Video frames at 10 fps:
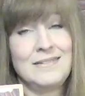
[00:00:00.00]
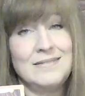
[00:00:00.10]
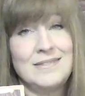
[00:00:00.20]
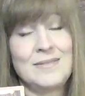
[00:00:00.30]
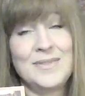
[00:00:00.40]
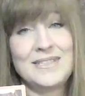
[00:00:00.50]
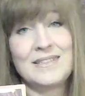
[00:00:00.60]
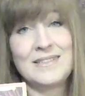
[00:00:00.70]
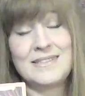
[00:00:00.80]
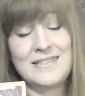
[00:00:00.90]
Somebody's
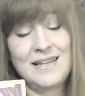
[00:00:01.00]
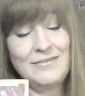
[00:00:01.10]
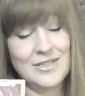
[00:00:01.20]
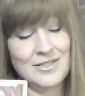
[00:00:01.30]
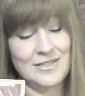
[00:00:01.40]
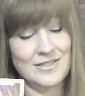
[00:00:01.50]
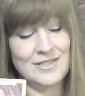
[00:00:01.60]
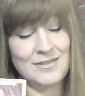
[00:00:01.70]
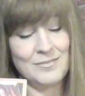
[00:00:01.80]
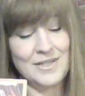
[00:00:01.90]
going to sabotage
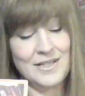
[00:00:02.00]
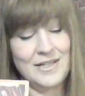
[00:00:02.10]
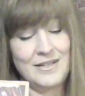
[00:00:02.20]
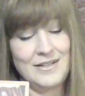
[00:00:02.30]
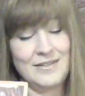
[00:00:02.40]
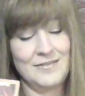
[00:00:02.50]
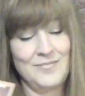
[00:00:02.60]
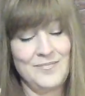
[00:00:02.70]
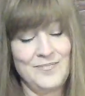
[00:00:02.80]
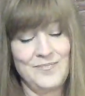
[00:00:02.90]
something here.
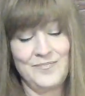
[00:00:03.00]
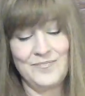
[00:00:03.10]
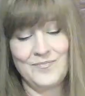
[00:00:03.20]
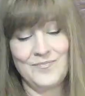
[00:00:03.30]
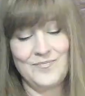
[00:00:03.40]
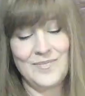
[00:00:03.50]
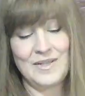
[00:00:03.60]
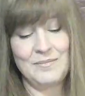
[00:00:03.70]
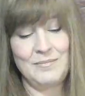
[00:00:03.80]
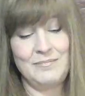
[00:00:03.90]

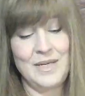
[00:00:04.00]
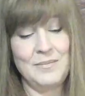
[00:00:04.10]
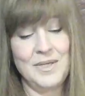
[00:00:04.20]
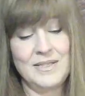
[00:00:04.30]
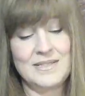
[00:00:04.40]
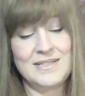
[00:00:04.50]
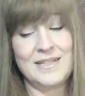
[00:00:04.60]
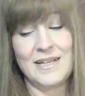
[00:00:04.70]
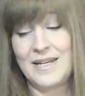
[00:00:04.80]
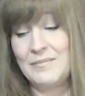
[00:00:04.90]
Maybe it's
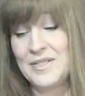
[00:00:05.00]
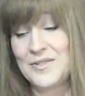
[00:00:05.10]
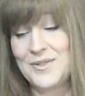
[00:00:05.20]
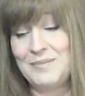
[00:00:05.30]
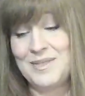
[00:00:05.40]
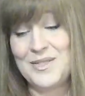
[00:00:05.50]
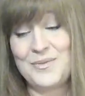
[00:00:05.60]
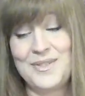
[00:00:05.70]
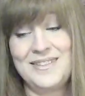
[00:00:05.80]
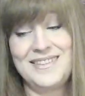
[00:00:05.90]
the chemistry
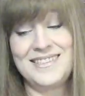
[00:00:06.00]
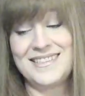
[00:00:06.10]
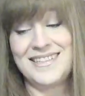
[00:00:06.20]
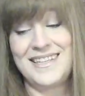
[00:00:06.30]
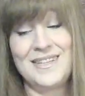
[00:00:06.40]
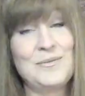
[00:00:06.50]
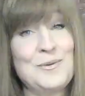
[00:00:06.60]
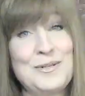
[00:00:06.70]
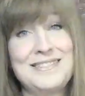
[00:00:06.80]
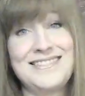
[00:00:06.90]
between this King of
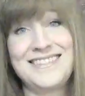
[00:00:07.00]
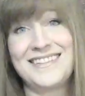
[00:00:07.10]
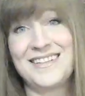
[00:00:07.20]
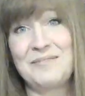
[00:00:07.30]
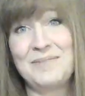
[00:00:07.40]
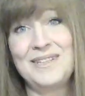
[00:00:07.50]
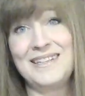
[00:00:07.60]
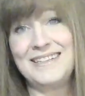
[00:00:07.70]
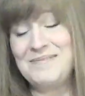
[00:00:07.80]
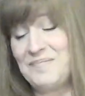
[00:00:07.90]
Wands and
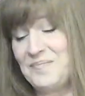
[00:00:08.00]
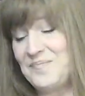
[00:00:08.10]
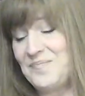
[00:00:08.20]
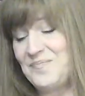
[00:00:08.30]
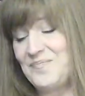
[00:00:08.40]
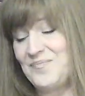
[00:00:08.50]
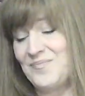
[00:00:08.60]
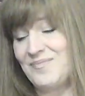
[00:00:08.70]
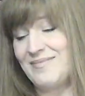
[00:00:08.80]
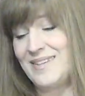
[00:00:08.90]
Camila.
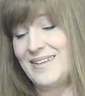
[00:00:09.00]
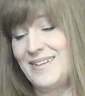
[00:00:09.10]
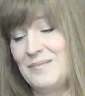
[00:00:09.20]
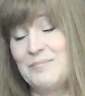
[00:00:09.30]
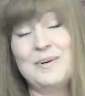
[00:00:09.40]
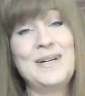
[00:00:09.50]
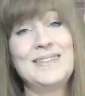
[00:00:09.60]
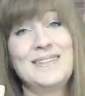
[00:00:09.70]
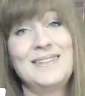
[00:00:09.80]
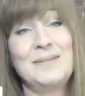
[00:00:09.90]

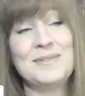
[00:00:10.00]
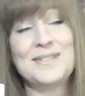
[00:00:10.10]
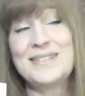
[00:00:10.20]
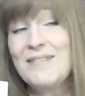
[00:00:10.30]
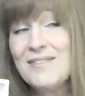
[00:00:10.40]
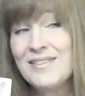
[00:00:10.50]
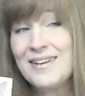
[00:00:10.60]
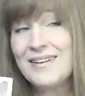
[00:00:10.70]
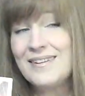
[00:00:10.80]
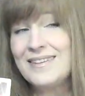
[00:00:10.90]
But number seven
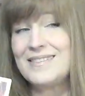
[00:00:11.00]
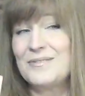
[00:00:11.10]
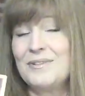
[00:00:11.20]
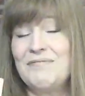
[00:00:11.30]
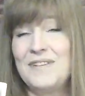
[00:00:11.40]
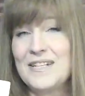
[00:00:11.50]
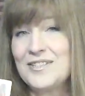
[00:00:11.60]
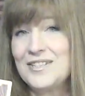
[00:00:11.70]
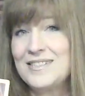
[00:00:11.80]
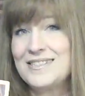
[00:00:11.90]
there is
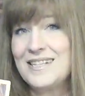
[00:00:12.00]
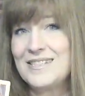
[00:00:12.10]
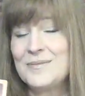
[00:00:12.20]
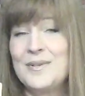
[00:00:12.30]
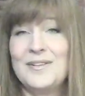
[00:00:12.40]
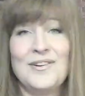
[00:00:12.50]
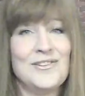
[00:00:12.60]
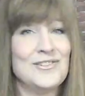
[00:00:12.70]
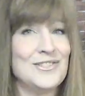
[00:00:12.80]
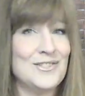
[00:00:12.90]
reflection, assessment,
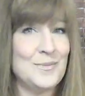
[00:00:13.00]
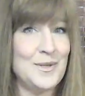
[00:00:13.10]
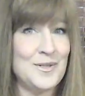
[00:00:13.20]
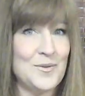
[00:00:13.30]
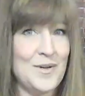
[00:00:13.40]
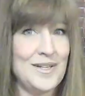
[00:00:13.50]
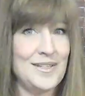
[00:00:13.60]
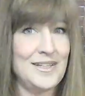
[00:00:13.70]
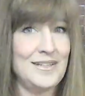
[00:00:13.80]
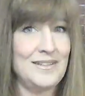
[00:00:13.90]
knowledge, and
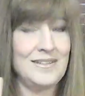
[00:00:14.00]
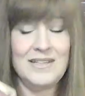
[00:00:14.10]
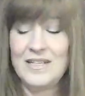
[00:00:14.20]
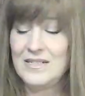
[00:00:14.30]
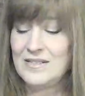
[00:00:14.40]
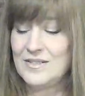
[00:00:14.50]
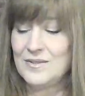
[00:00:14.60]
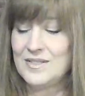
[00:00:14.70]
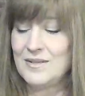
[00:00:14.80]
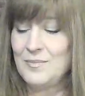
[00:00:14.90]
spirituality. So
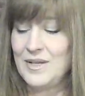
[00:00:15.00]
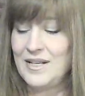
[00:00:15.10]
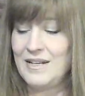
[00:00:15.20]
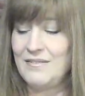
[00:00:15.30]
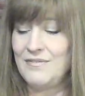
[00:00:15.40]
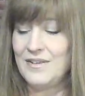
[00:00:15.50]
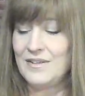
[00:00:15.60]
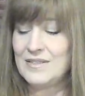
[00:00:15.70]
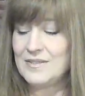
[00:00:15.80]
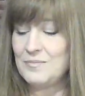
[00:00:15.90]
somebody I
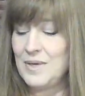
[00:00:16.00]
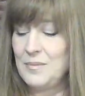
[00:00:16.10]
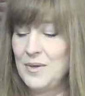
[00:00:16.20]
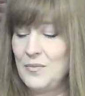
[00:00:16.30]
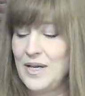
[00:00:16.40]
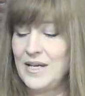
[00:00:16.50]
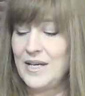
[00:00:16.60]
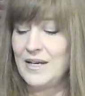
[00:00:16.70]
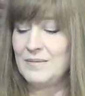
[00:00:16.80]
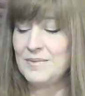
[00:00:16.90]
feel is maybe
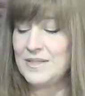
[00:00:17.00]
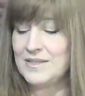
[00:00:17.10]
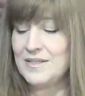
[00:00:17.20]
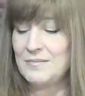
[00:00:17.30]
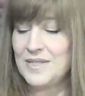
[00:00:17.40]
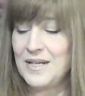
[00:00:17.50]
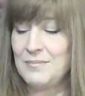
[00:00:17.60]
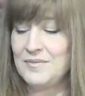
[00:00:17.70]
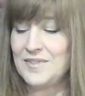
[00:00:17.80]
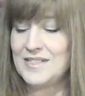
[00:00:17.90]
waking up to some
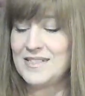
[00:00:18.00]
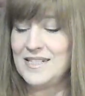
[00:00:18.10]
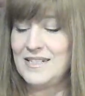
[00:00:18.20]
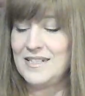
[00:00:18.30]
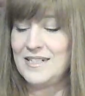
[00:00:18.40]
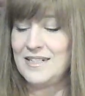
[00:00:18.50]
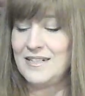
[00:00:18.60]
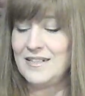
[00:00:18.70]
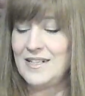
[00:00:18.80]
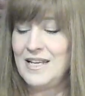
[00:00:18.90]
type of deceit
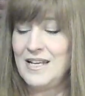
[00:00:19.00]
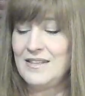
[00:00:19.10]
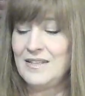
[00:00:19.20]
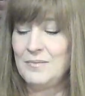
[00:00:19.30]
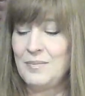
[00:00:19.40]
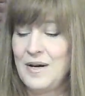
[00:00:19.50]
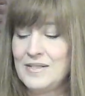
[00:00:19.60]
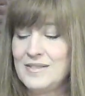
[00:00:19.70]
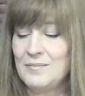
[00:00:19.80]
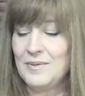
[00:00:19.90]
here that
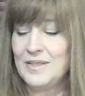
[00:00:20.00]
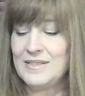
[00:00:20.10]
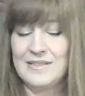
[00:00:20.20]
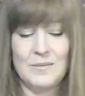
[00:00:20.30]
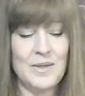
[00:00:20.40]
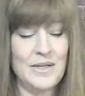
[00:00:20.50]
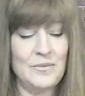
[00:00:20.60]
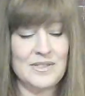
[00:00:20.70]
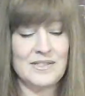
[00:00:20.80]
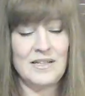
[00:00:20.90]
possibly somebody
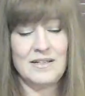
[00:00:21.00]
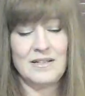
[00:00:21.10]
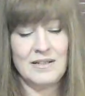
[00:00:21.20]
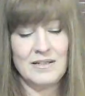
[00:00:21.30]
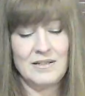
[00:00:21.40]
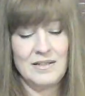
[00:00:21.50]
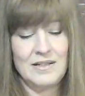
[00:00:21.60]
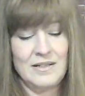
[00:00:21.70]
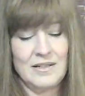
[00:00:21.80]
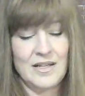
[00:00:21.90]
was in
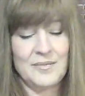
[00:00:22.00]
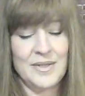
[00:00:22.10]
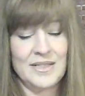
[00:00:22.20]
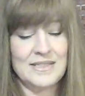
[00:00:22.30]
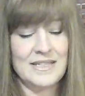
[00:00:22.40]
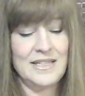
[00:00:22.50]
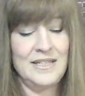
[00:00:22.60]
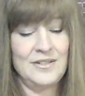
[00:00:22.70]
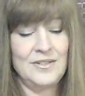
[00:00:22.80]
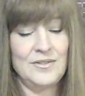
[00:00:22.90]
Camila's
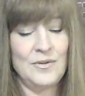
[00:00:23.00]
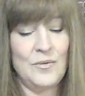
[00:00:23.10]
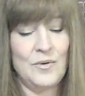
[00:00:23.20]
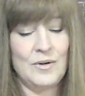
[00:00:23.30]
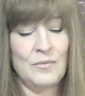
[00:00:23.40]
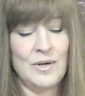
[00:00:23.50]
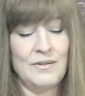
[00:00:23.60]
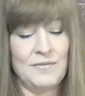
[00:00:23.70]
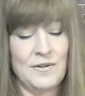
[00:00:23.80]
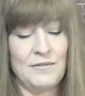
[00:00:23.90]
ear or one
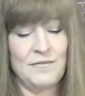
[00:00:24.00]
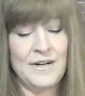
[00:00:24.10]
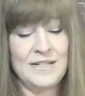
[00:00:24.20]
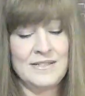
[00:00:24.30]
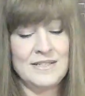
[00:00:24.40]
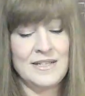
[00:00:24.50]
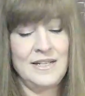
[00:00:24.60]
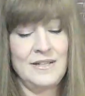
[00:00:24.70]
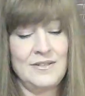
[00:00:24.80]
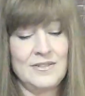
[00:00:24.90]
of her friend's
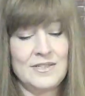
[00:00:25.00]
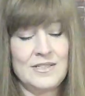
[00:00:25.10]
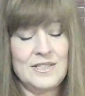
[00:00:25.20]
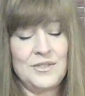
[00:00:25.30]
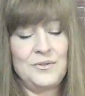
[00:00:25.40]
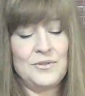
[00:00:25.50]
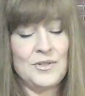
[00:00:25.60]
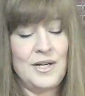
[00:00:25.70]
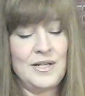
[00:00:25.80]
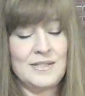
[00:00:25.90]
ears to
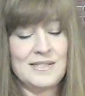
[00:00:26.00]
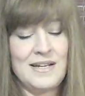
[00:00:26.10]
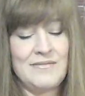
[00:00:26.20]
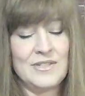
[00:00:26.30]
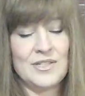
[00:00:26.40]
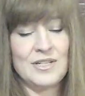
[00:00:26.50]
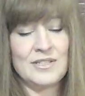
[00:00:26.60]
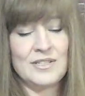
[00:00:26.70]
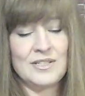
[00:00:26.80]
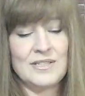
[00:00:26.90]
try to
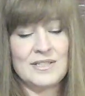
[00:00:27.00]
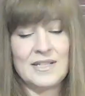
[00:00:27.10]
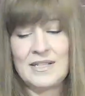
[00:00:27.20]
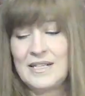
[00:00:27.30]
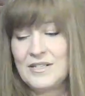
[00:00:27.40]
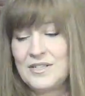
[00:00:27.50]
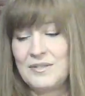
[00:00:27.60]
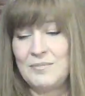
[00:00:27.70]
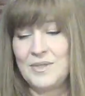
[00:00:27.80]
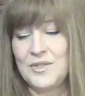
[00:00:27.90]
sabotage this
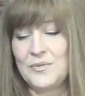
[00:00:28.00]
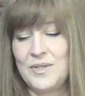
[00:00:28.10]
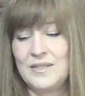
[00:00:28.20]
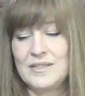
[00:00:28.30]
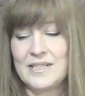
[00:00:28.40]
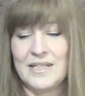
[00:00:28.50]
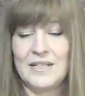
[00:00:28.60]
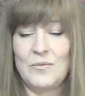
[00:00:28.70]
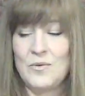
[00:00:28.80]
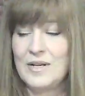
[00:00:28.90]
connection between this
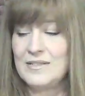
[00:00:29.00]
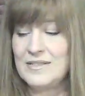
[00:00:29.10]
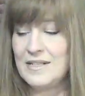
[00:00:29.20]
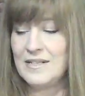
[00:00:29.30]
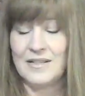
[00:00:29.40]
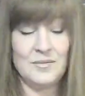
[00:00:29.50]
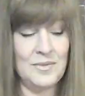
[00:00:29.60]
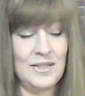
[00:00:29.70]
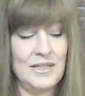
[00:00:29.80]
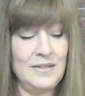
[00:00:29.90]
King of Wands and
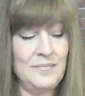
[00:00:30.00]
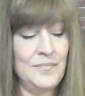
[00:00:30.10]
Camilla.